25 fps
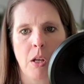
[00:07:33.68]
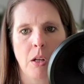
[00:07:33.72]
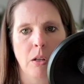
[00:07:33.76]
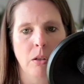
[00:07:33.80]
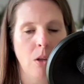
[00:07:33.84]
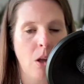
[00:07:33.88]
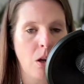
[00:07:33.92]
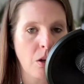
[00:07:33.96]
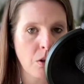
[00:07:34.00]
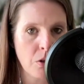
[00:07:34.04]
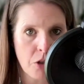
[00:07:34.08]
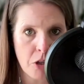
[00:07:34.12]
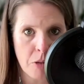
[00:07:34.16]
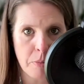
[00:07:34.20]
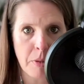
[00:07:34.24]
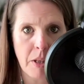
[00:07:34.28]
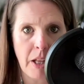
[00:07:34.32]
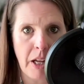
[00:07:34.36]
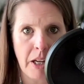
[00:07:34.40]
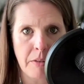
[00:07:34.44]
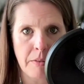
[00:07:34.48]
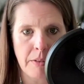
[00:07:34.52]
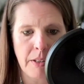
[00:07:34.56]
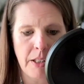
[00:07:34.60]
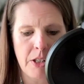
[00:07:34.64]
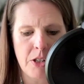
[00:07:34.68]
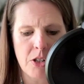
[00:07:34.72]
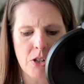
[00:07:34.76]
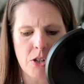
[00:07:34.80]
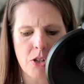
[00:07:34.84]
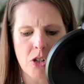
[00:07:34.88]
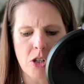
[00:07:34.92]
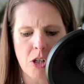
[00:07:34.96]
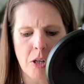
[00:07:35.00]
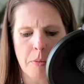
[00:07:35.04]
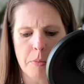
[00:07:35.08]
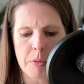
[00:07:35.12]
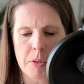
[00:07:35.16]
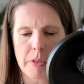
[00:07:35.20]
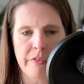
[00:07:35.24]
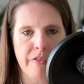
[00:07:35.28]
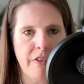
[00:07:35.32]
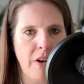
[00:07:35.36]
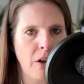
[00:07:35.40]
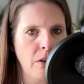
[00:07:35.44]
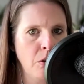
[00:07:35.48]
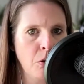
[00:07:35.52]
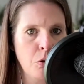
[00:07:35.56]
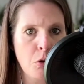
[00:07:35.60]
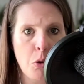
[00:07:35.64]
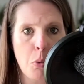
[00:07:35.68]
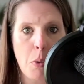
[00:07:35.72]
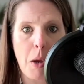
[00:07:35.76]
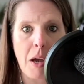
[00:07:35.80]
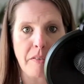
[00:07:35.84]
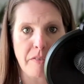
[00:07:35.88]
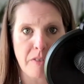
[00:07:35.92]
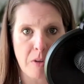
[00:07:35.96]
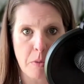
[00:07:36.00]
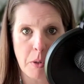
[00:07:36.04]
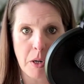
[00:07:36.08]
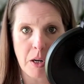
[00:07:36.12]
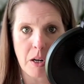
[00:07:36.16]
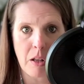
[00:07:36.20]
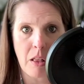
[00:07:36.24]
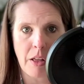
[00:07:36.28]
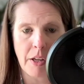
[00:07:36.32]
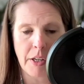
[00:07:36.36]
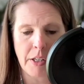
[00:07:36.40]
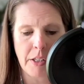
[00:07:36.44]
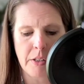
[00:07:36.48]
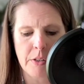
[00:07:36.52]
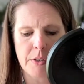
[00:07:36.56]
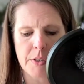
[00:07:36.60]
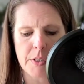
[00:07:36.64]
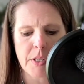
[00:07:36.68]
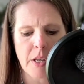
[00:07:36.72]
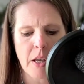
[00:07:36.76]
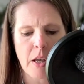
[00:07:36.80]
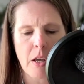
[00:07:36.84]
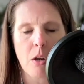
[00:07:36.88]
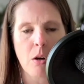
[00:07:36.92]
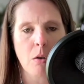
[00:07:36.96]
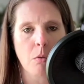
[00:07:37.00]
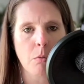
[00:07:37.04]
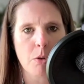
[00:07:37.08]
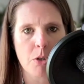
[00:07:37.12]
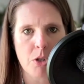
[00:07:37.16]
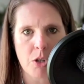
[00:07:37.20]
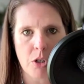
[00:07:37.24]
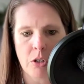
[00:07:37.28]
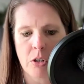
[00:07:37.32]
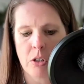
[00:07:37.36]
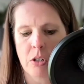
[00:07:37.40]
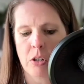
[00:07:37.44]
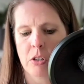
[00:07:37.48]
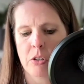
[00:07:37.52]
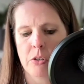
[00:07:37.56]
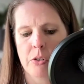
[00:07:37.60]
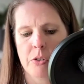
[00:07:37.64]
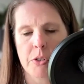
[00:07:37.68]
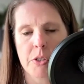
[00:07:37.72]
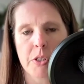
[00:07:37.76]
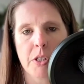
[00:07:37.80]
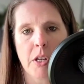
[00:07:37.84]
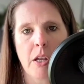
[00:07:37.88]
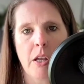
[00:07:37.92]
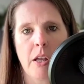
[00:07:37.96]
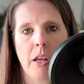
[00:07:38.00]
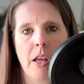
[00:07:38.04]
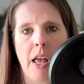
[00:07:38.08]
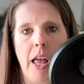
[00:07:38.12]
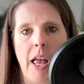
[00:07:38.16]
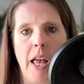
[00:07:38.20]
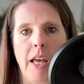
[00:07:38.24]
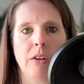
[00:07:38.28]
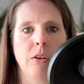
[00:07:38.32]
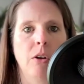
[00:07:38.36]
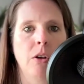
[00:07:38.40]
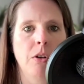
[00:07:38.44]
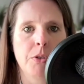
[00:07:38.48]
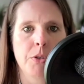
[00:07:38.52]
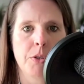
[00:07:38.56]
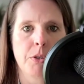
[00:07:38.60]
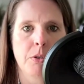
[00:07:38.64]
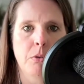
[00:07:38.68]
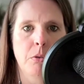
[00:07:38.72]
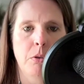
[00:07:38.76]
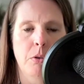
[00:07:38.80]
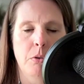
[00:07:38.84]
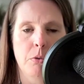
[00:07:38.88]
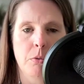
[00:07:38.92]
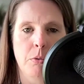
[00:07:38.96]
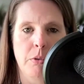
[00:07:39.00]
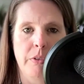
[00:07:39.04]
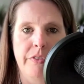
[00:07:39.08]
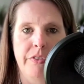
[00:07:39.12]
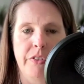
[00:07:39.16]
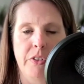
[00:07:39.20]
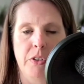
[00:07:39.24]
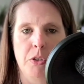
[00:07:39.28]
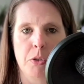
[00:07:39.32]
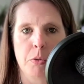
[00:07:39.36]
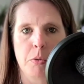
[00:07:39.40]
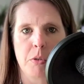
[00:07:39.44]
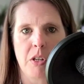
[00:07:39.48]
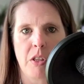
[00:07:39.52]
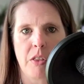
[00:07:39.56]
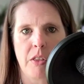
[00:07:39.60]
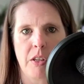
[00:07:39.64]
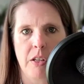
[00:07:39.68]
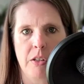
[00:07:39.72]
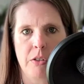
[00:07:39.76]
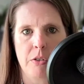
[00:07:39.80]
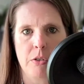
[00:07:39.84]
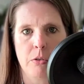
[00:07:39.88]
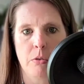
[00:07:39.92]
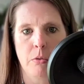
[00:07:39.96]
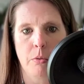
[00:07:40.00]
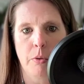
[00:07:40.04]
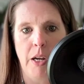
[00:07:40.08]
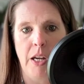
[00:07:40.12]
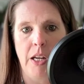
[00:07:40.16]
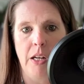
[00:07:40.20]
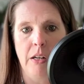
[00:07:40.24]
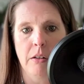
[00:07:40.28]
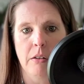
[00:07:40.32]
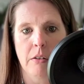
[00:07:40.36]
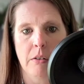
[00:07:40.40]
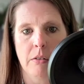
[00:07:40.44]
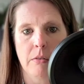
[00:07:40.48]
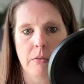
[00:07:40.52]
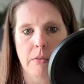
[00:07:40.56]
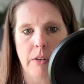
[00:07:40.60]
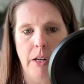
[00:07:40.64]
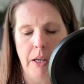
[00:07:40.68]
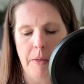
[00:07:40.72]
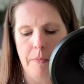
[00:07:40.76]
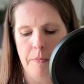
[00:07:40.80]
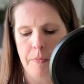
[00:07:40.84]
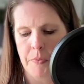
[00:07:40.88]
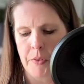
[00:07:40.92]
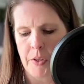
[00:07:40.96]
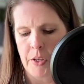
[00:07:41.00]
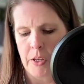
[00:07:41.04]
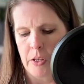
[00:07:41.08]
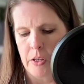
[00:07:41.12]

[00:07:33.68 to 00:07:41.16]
long-term client relationships, follow you everywhere clients, returns, and also those referrals, which I think is great, right?